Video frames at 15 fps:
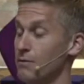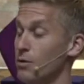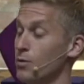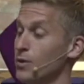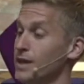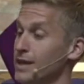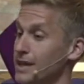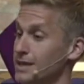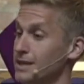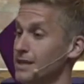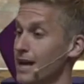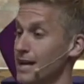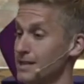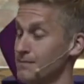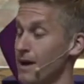And when we get
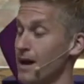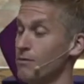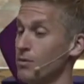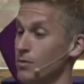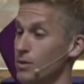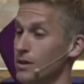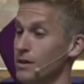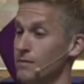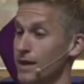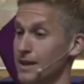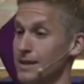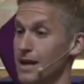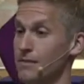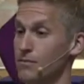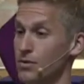to that spot, when we can
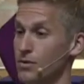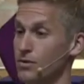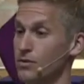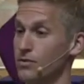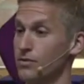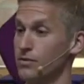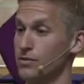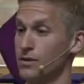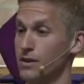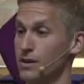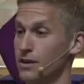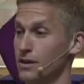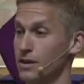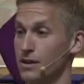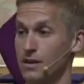make that move,
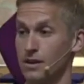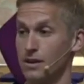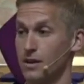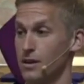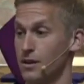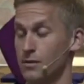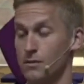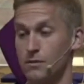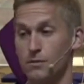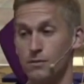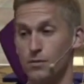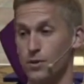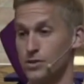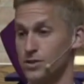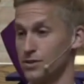
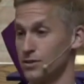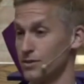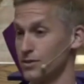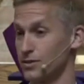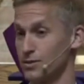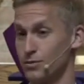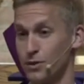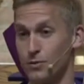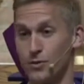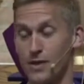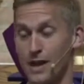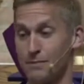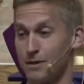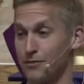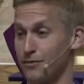boys and girls, we
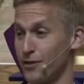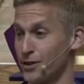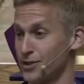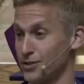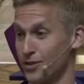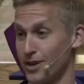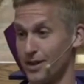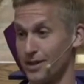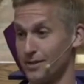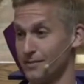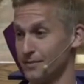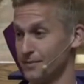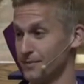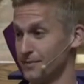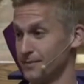will not be frustrated.